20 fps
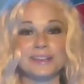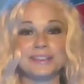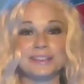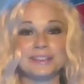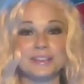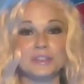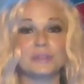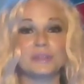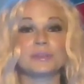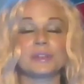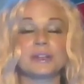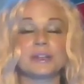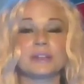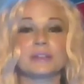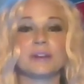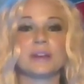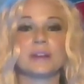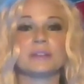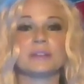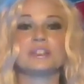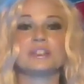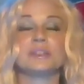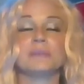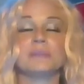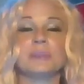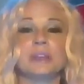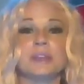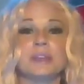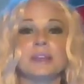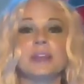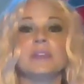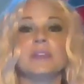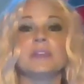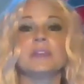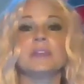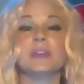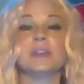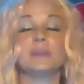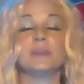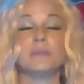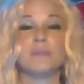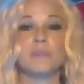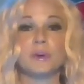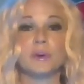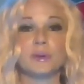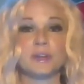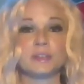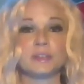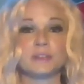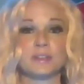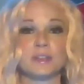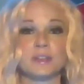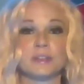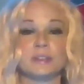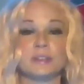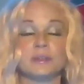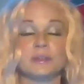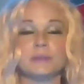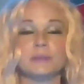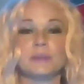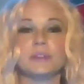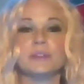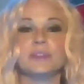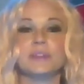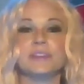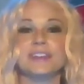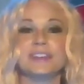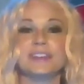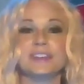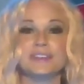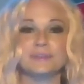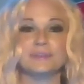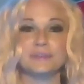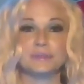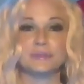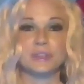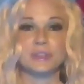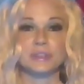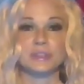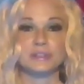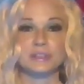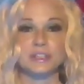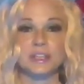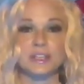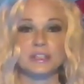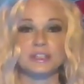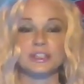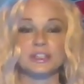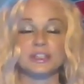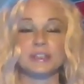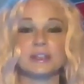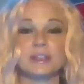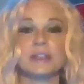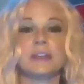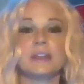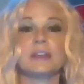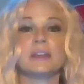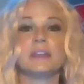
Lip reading: I see you're acknowledging me," and then they focus on you, and then they give you their attention,